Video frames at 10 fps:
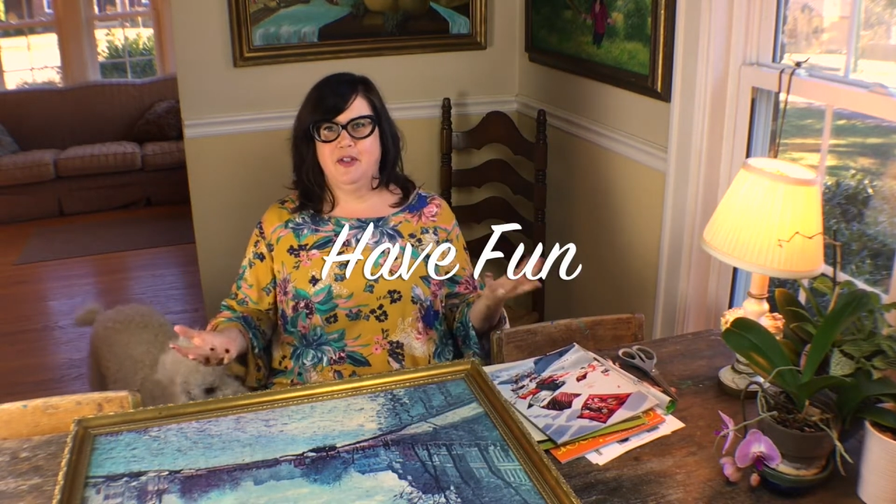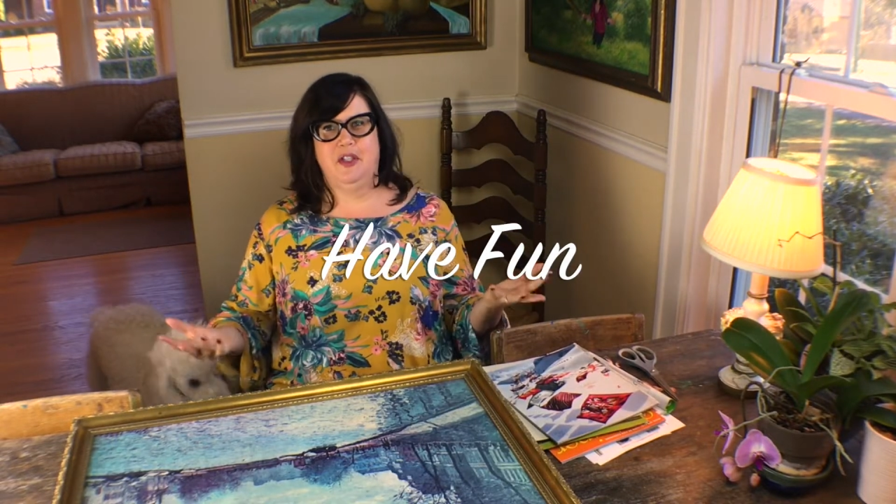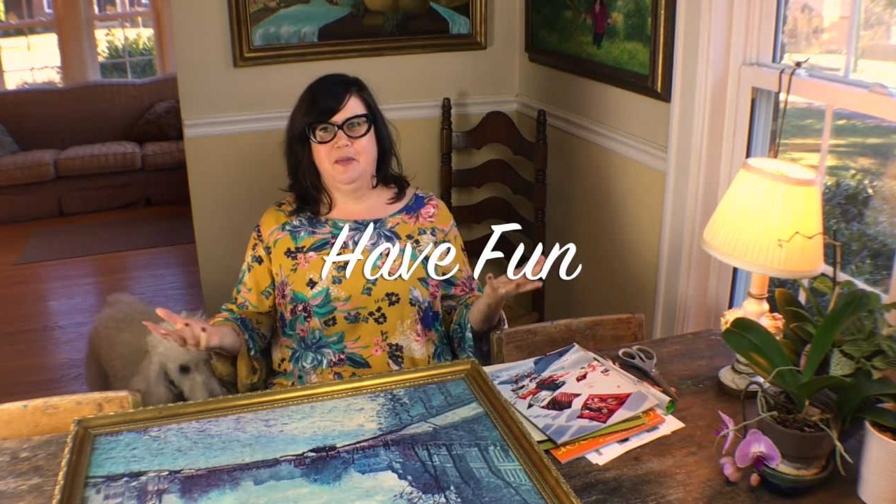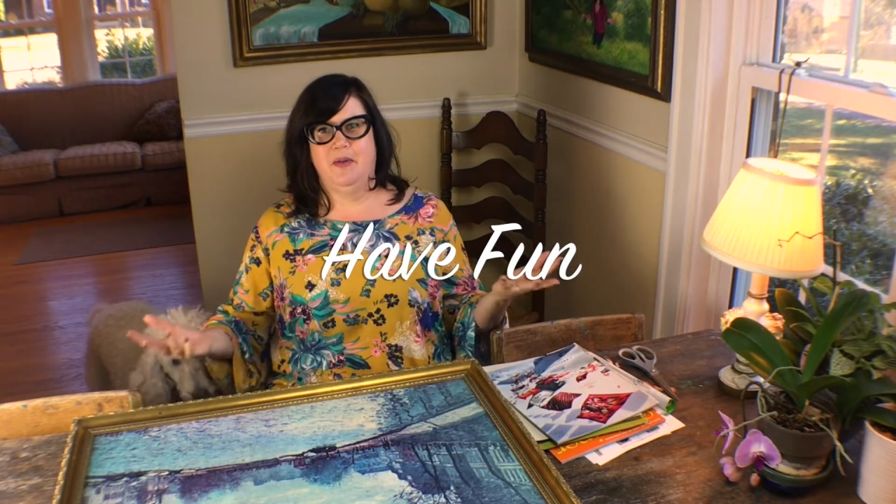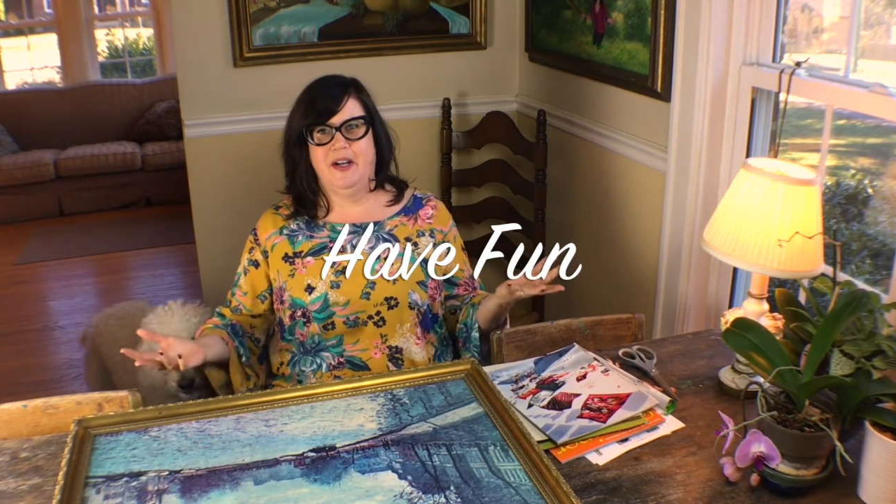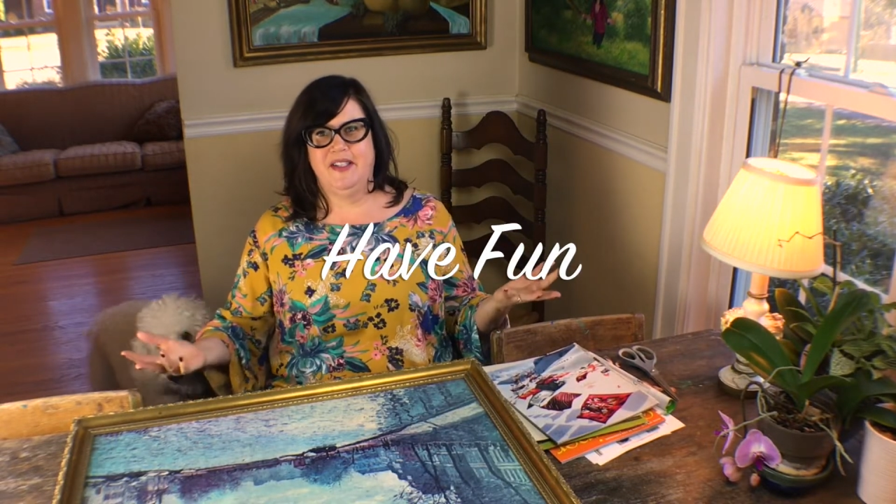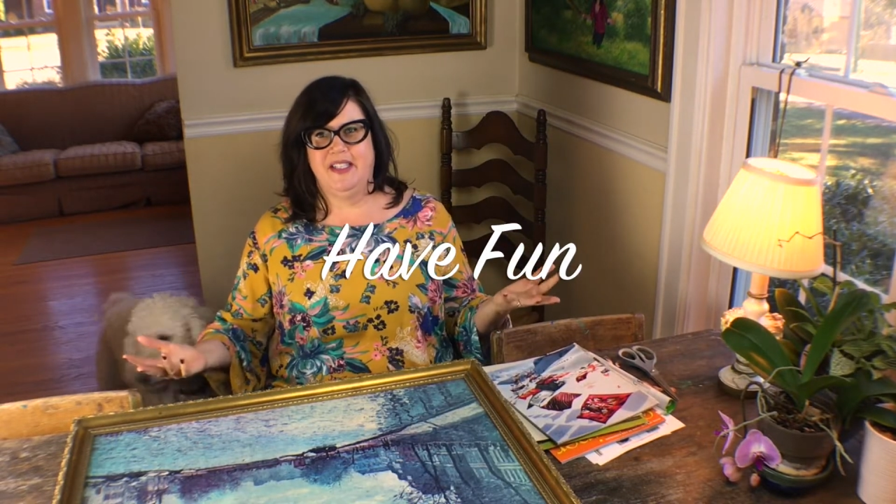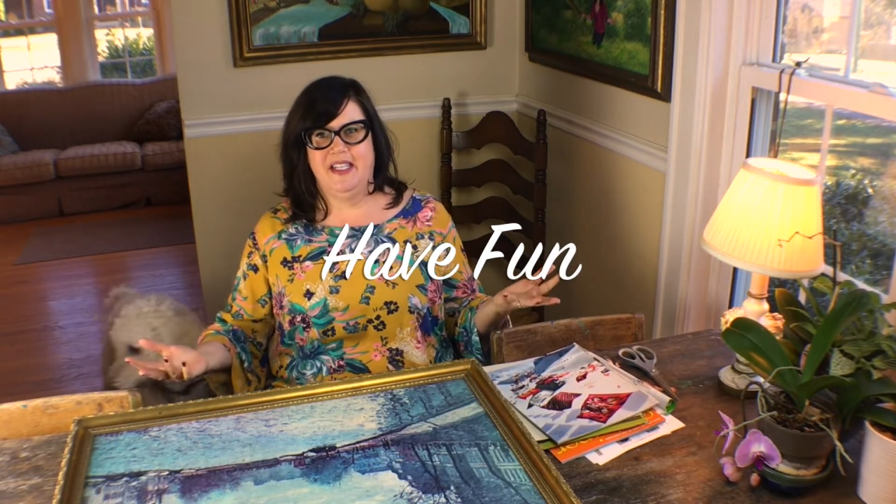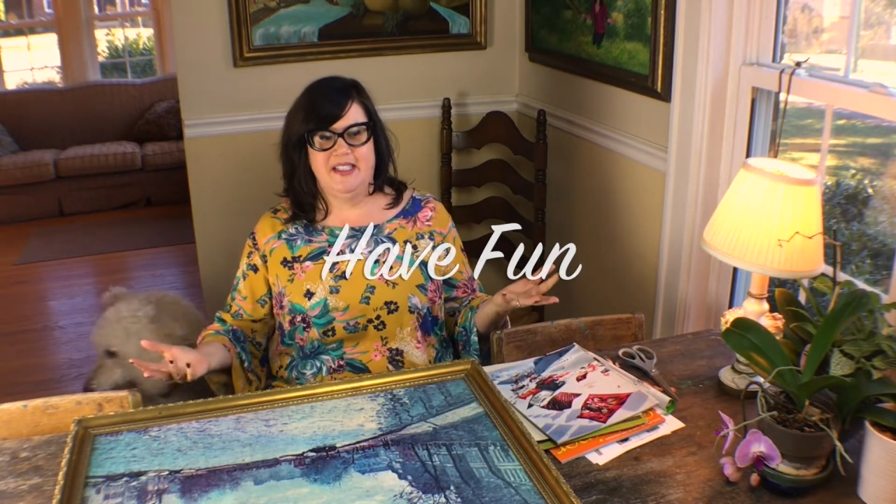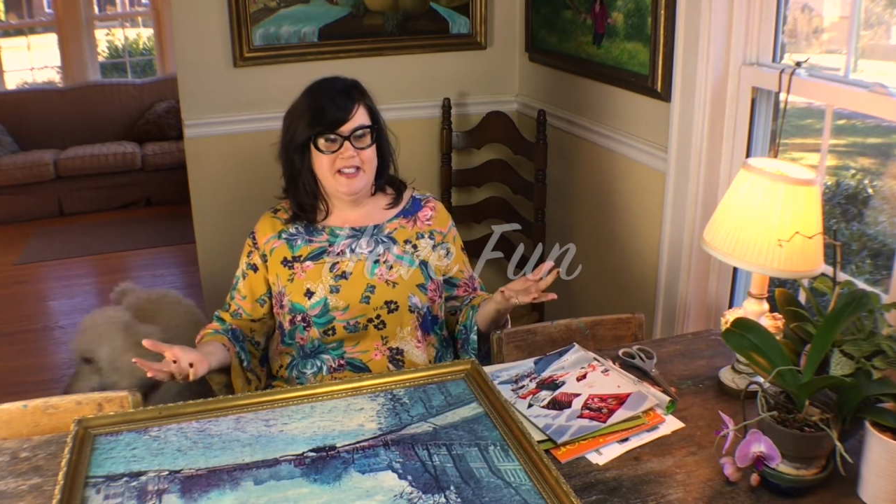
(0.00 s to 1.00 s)
to the
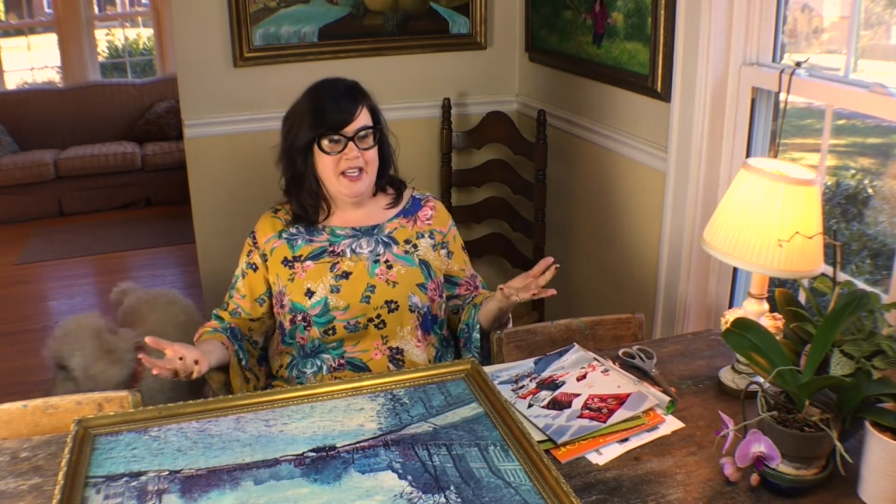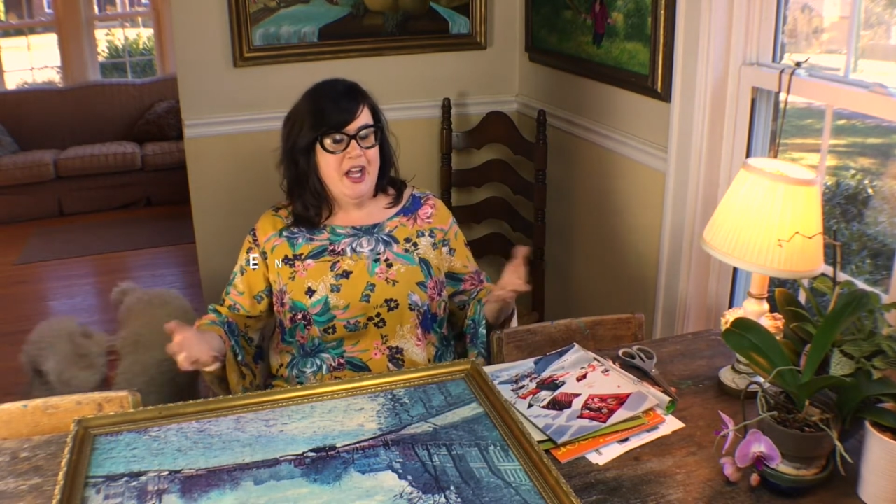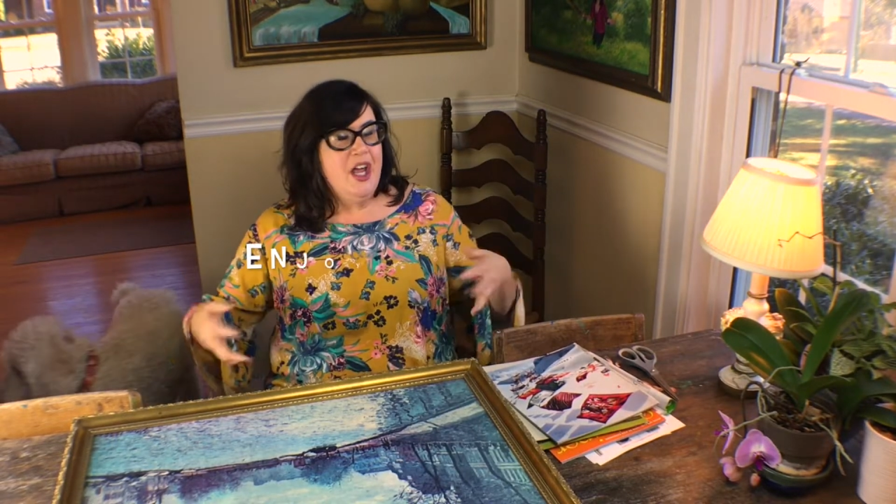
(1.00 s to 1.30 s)
process.